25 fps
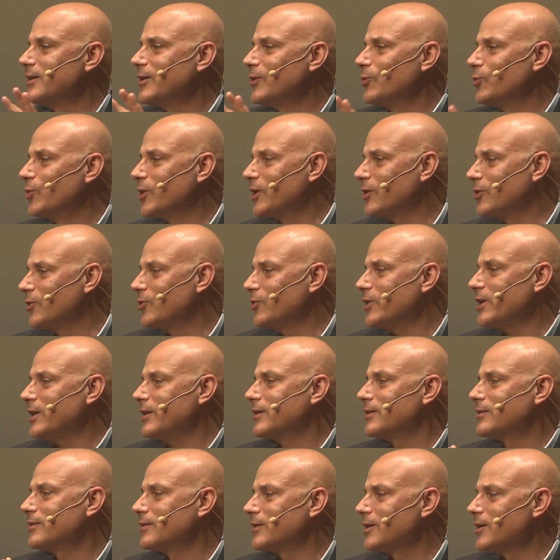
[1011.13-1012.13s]
where
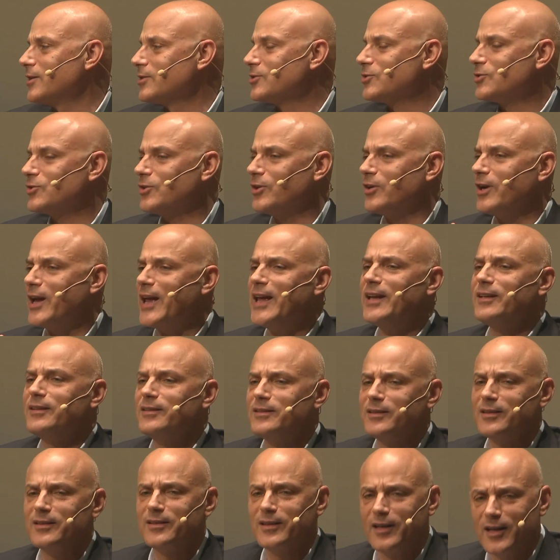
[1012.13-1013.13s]
Greek culture
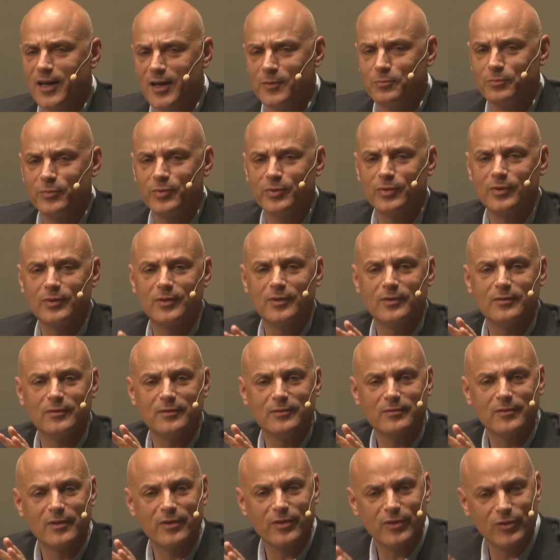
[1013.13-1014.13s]
ended up
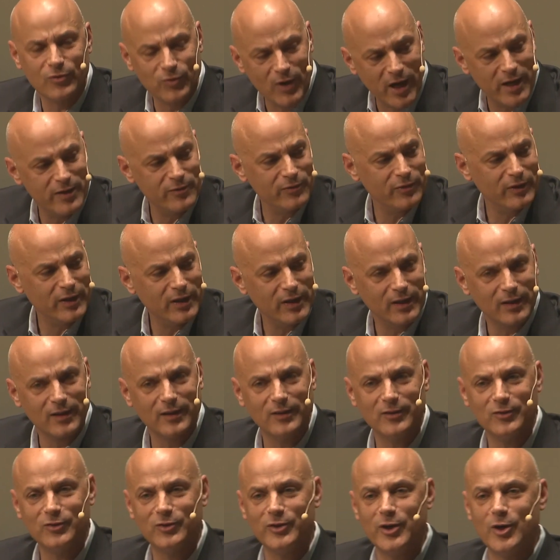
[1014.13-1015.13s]

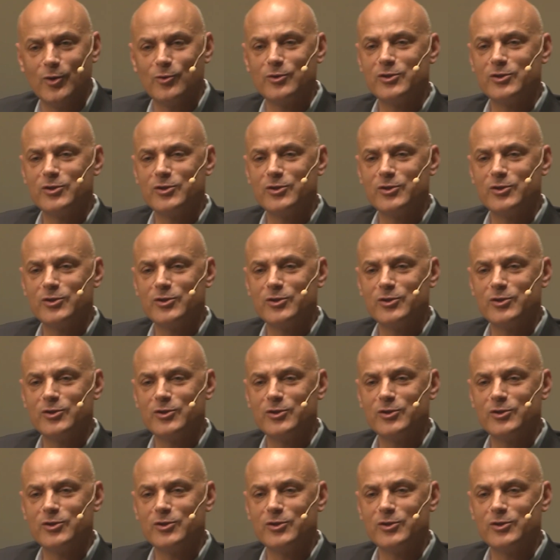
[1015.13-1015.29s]
thriving, you know.